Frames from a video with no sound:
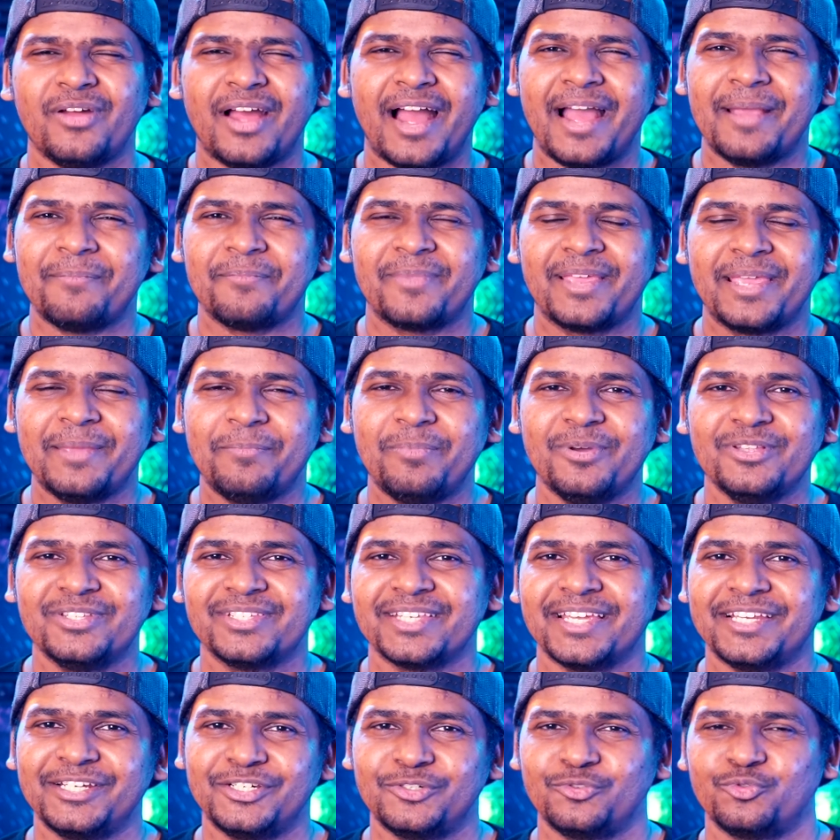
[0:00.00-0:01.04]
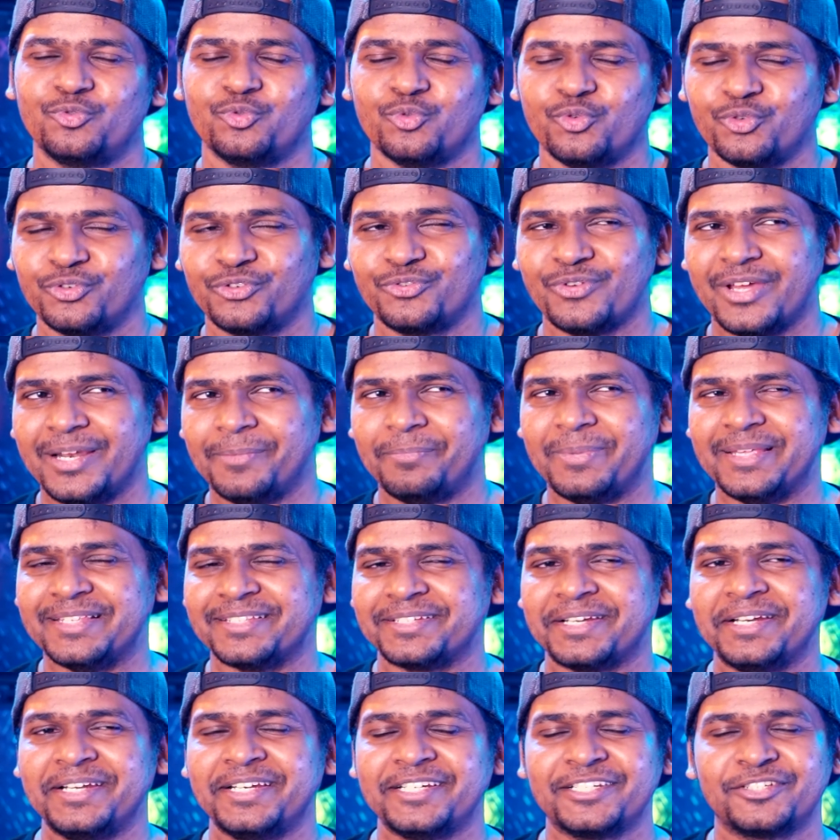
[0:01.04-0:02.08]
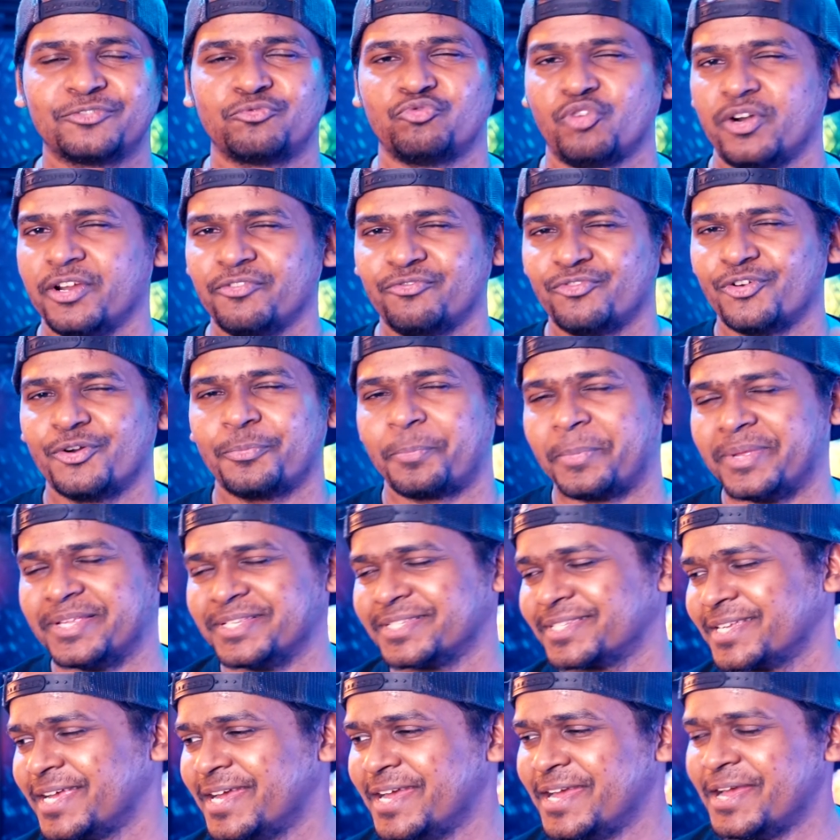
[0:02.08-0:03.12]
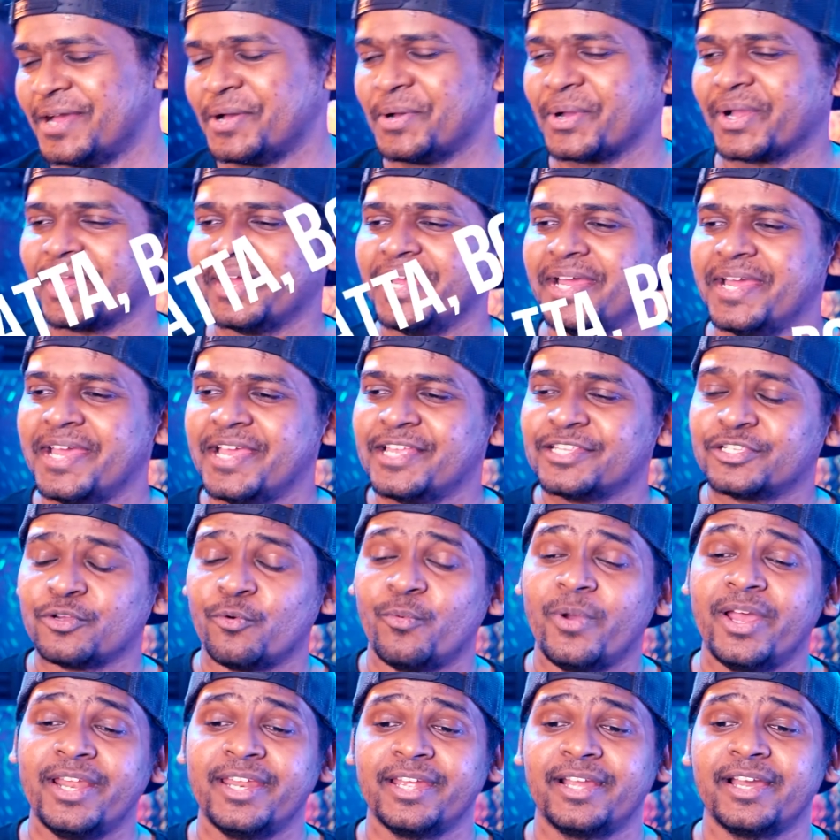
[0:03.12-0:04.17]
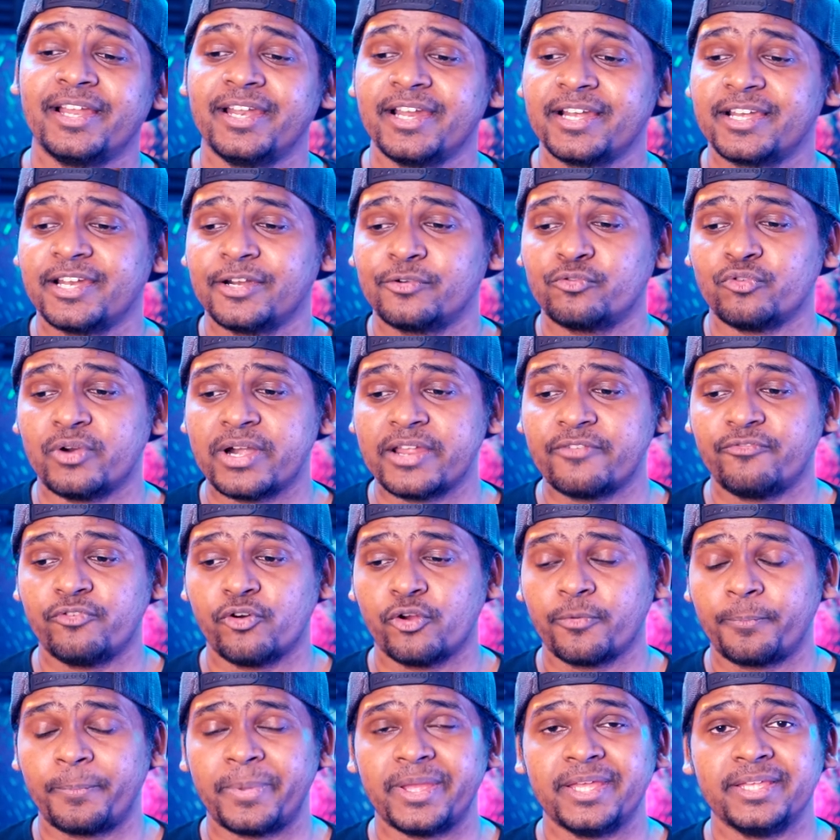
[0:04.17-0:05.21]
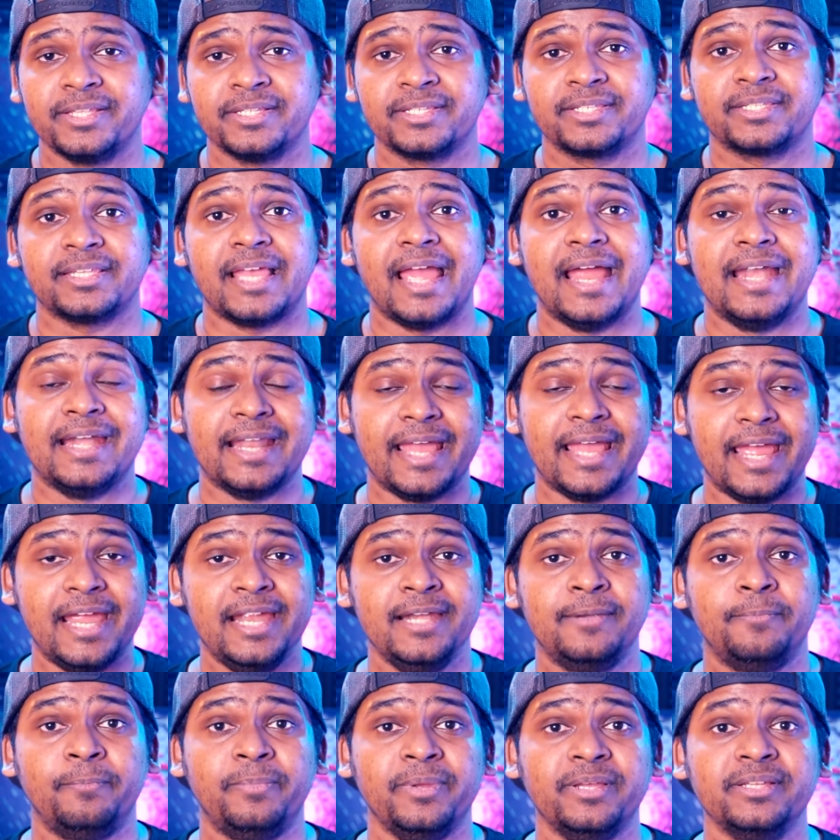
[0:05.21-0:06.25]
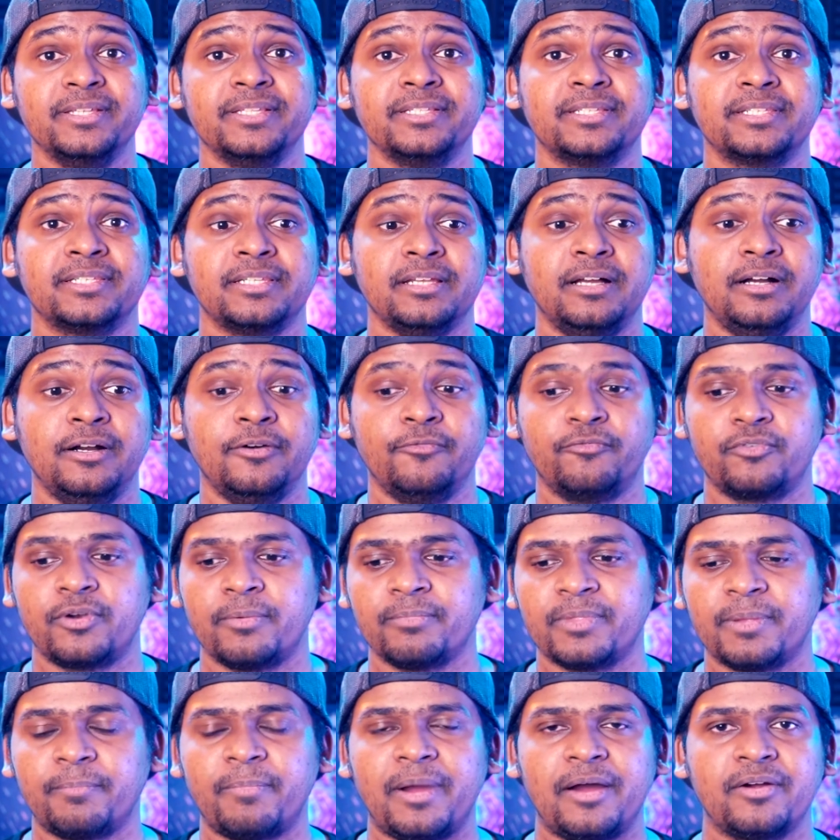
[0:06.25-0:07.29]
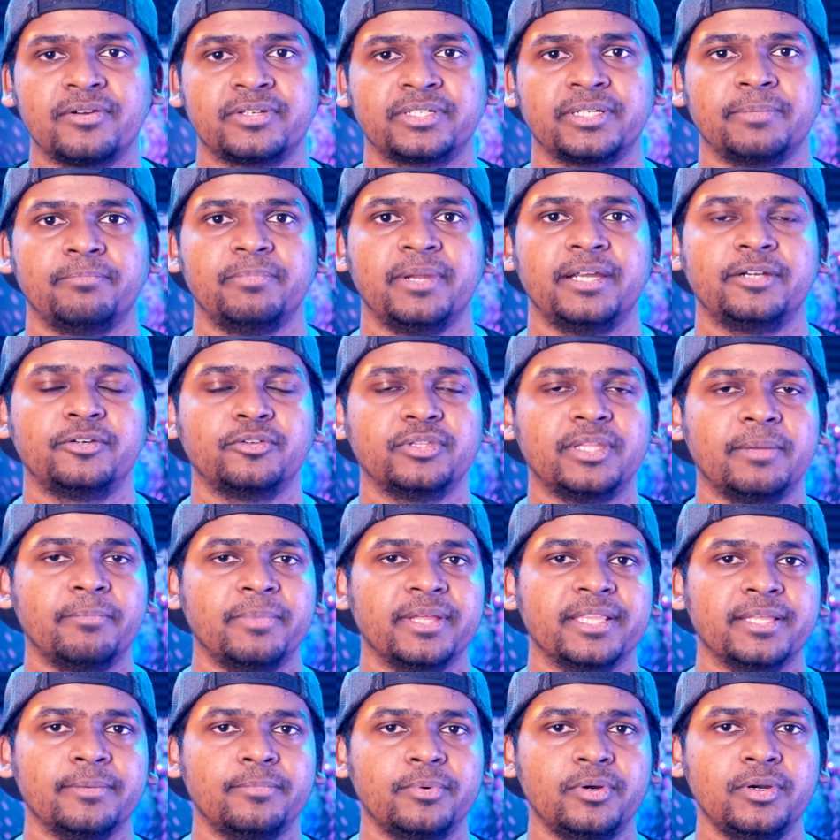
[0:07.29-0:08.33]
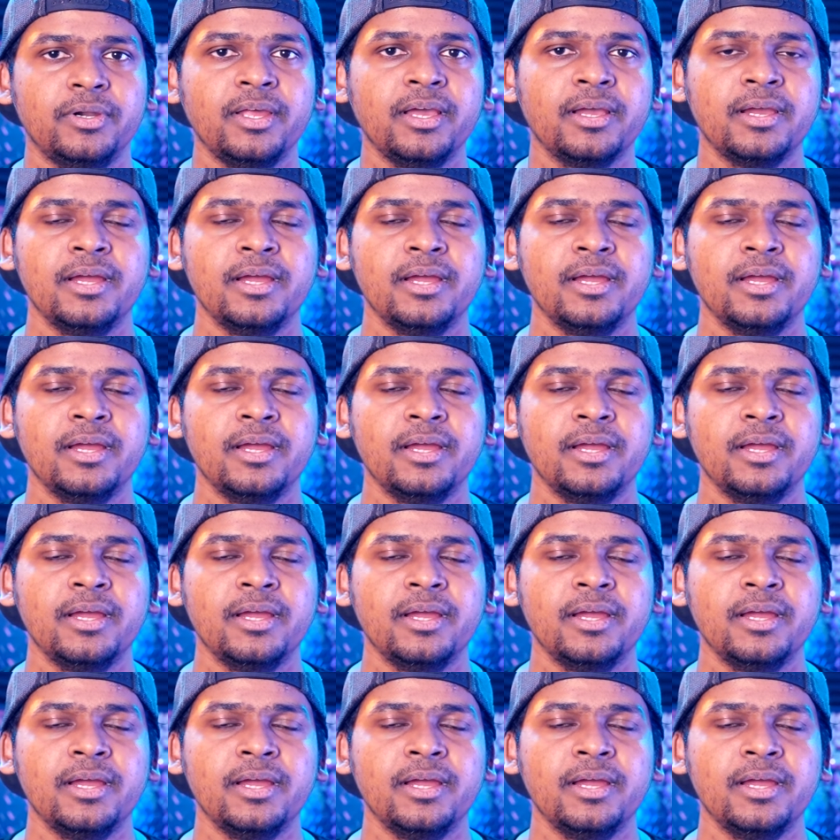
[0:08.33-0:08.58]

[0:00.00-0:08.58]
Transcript: I keep on saying 12 pins, right? It's 24 pins. Okay, so where he connected 24 pins and 8 pins from the power supply to the motherboard.